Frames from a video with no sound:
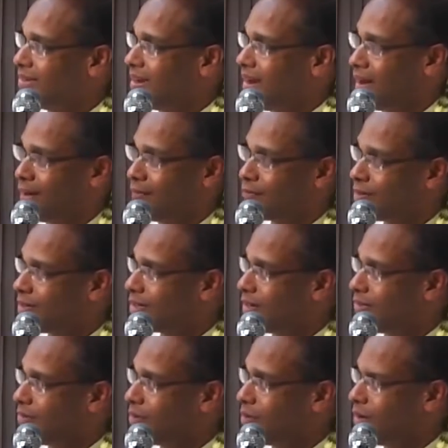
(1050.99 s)
I have tricked
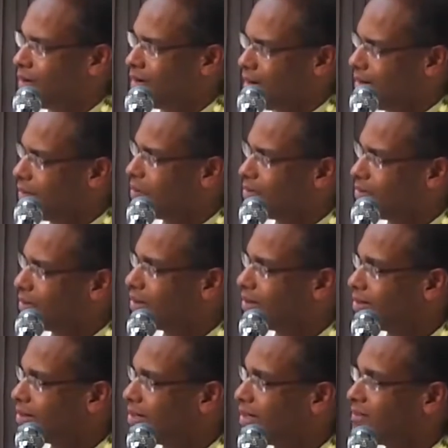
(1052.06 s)
everyone, now I will trick
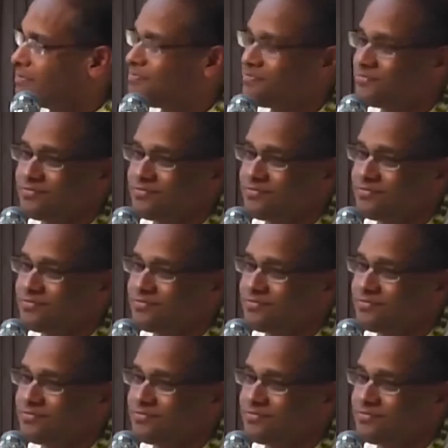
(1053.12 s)
Krishna.